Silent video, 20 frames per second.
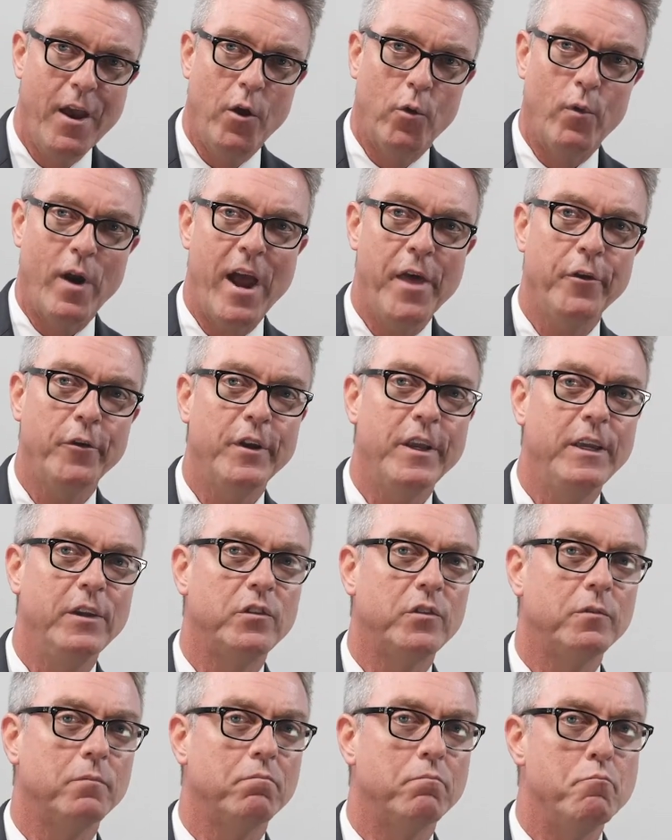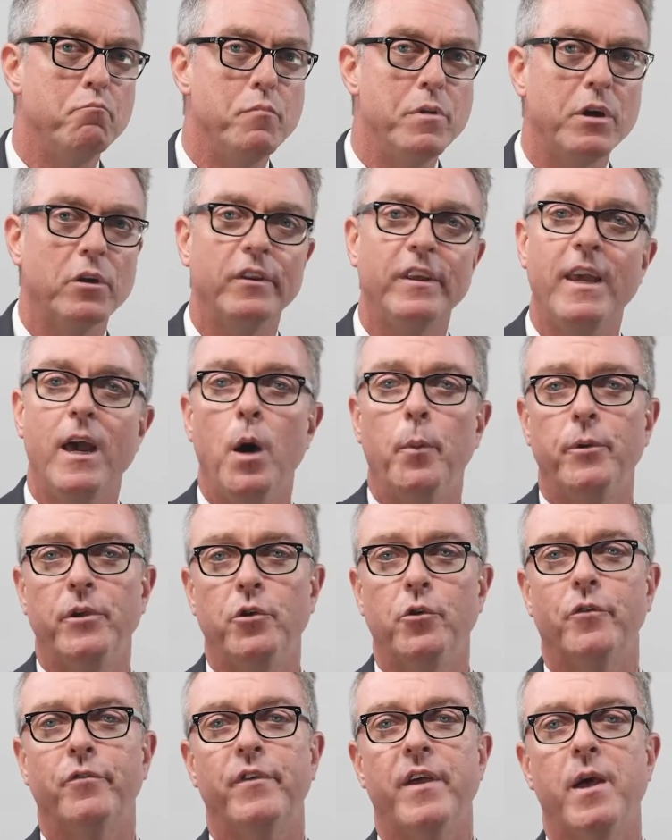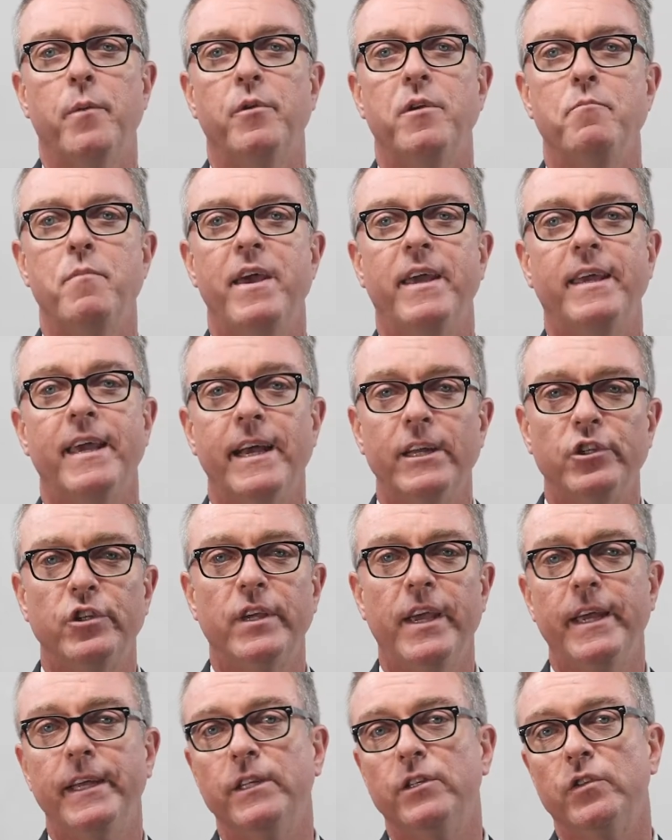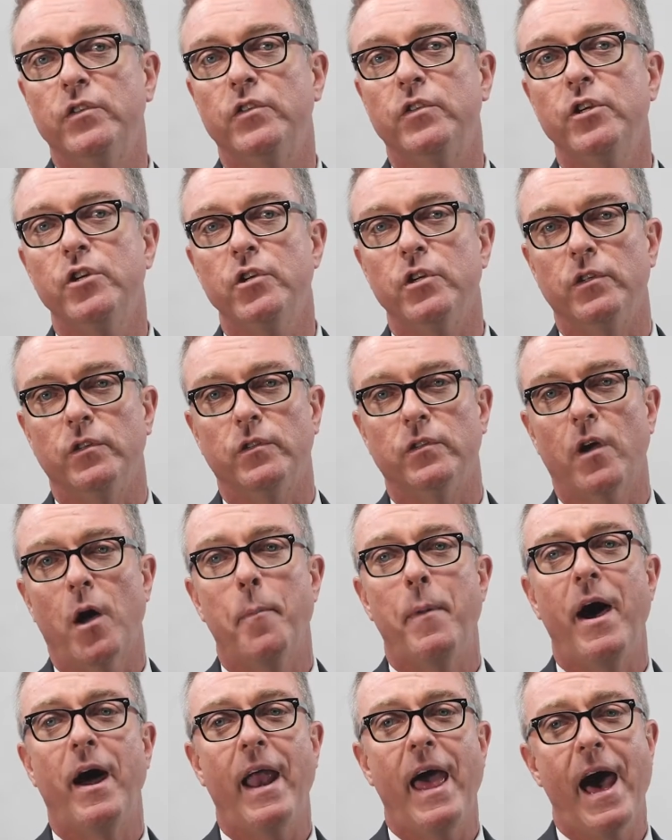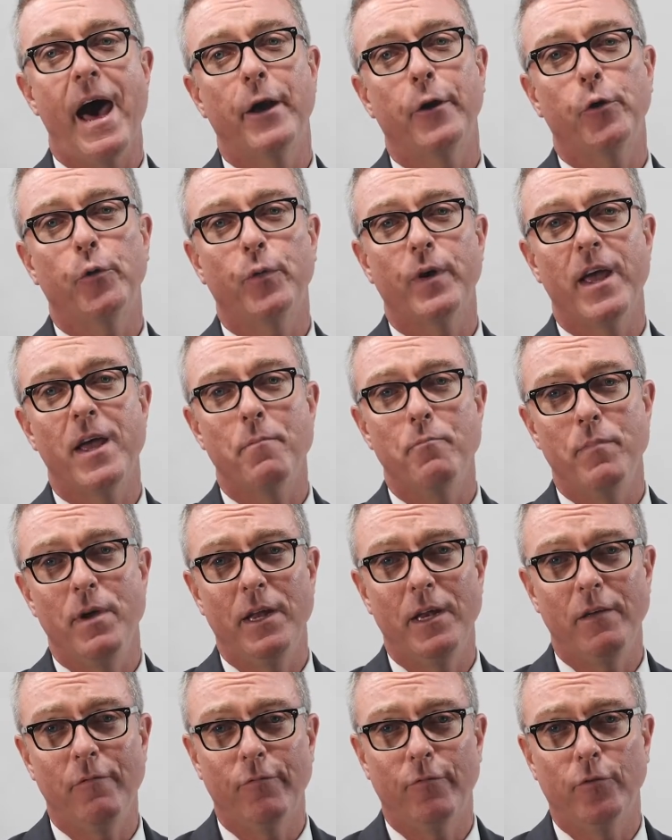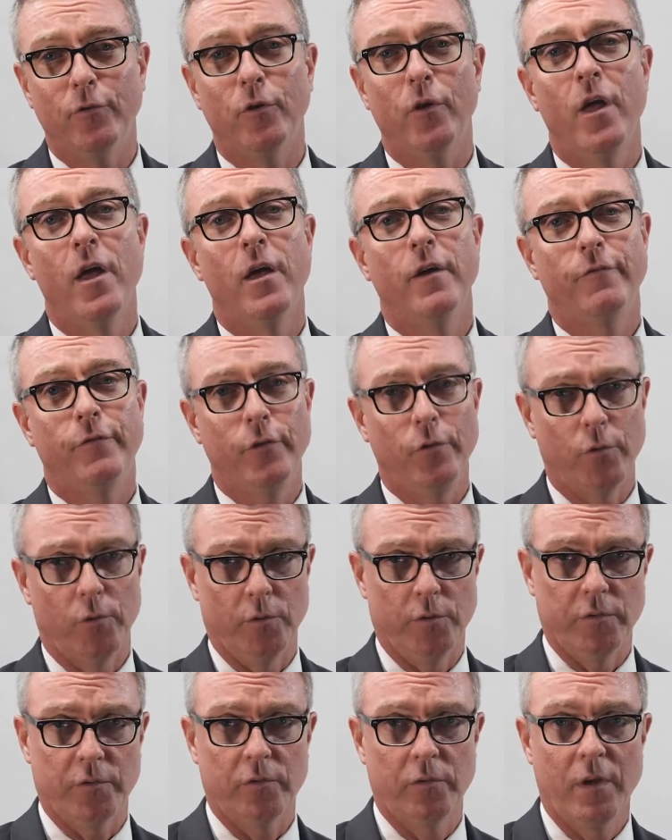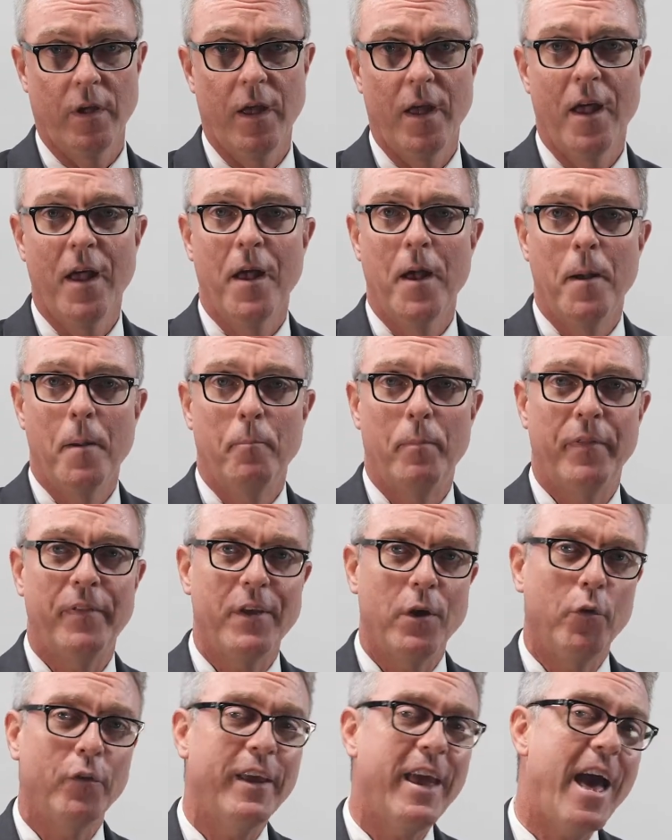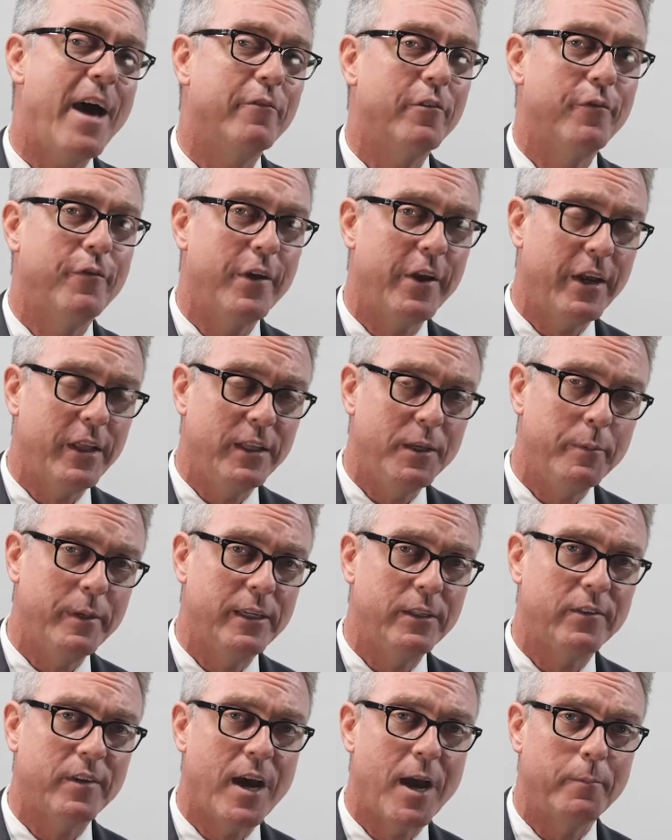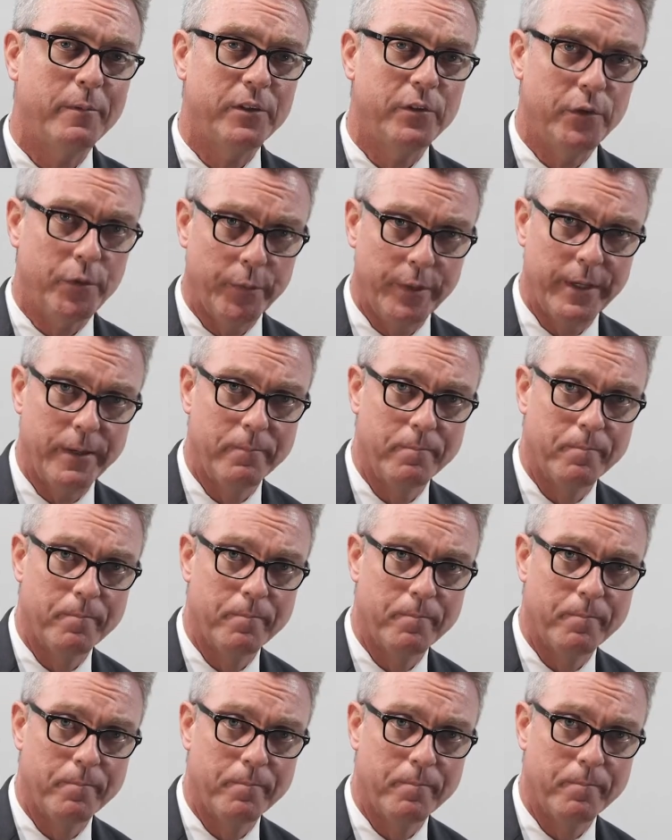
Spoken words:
Rather, he's merely helping your family make educated decisions about how to create meaningful funerals. But they only have a very limited time to do it.